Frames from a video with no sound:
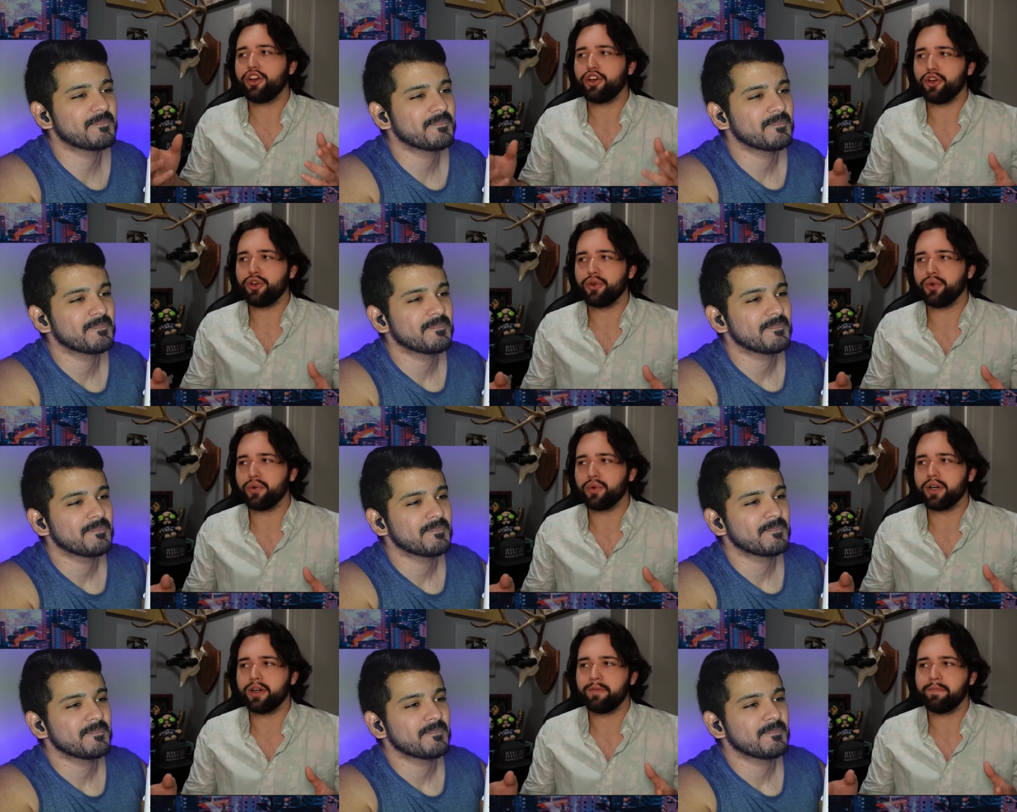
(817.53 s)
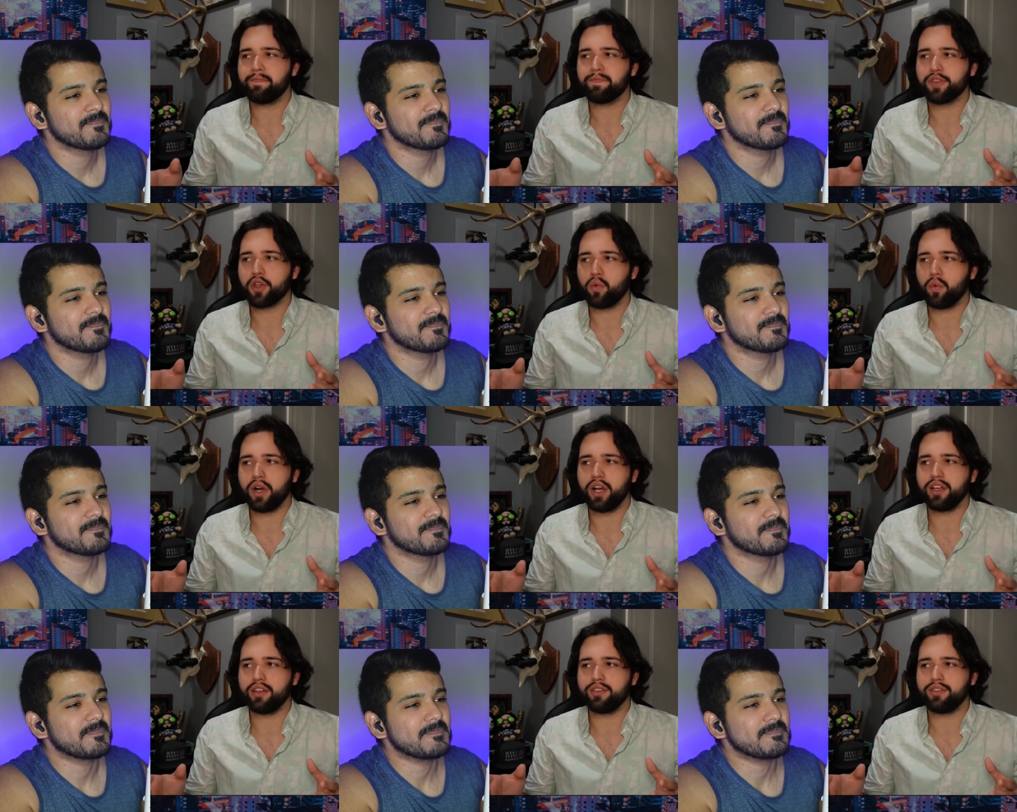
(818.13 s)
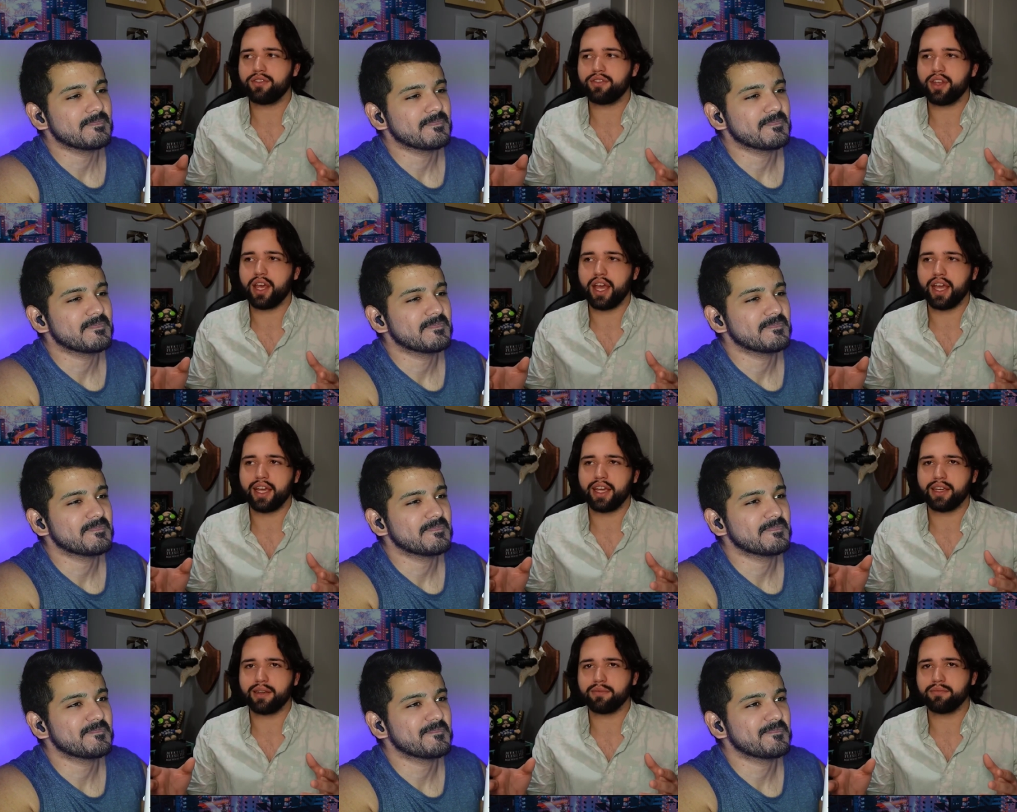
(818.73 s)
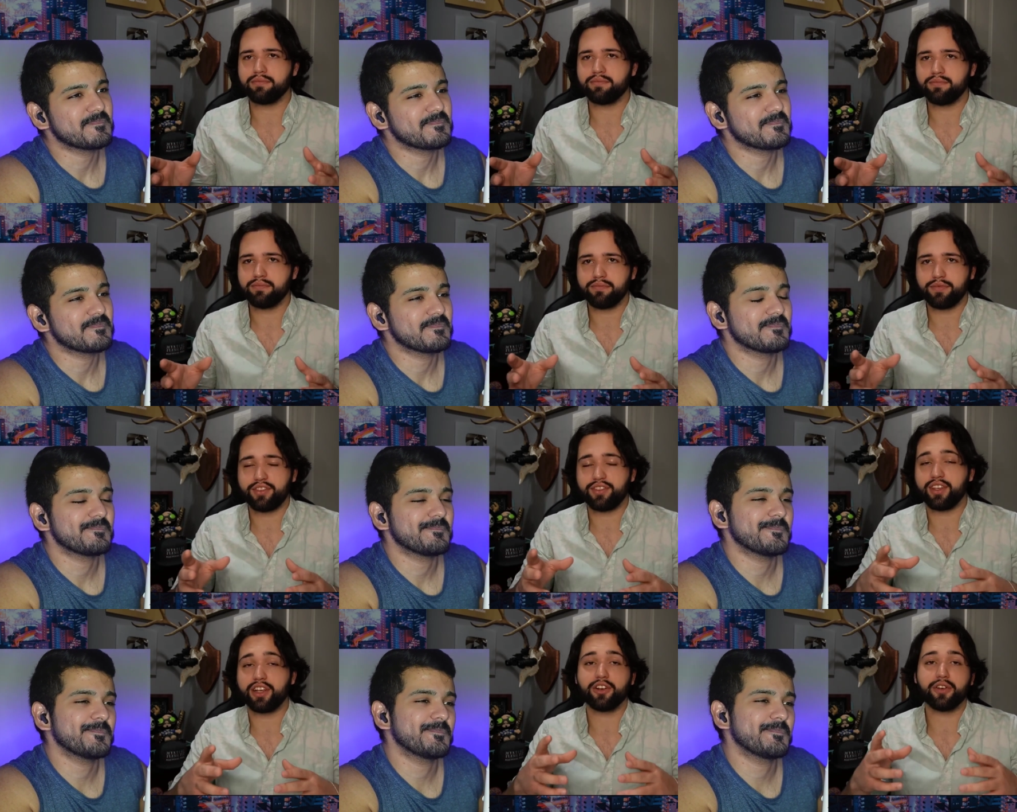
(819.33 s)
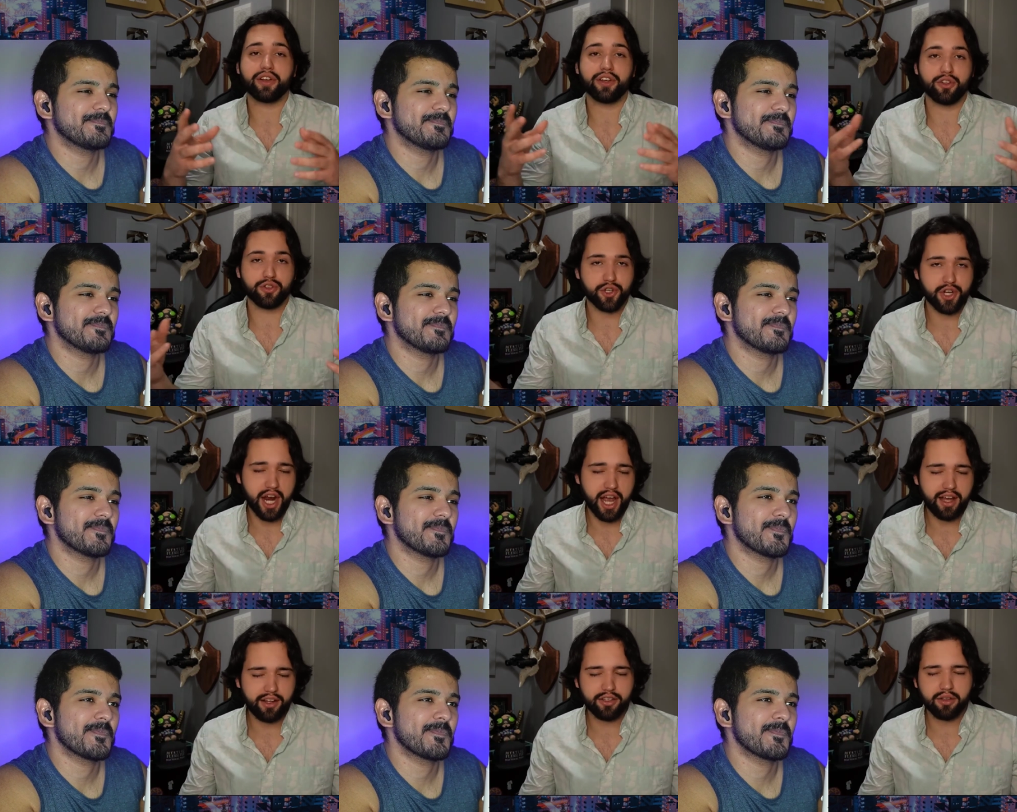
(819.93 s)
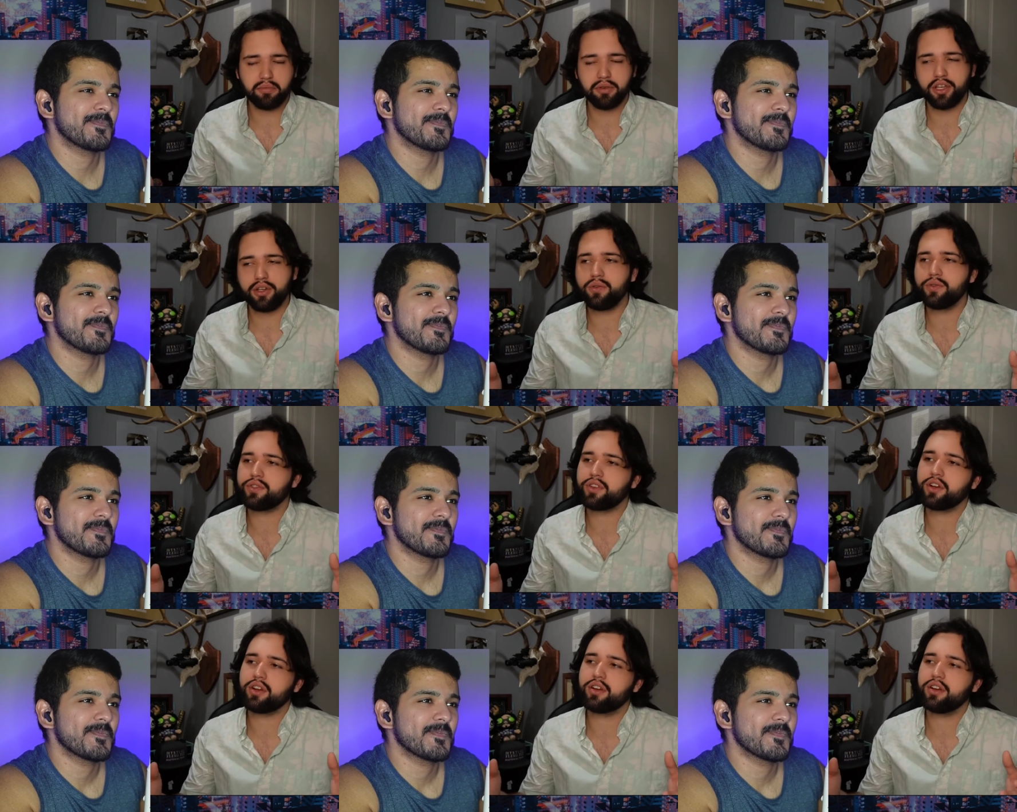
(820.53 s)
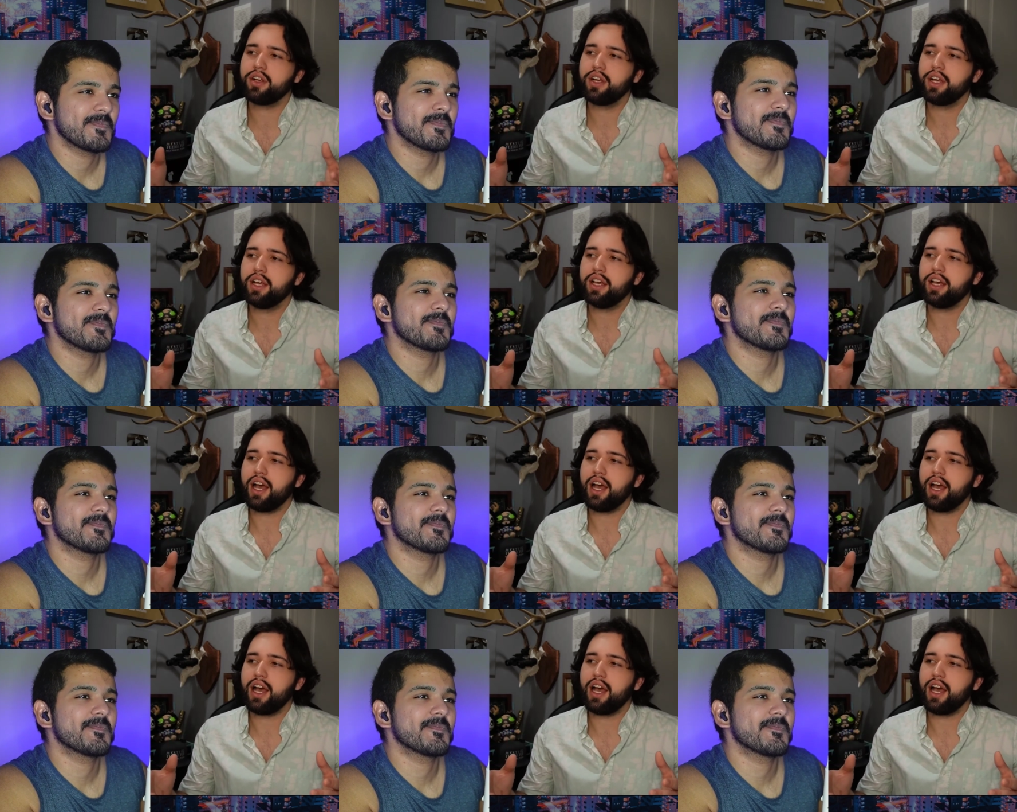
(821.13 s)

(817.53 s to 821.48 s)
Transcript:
Speaker 1: who was a serial child abuser,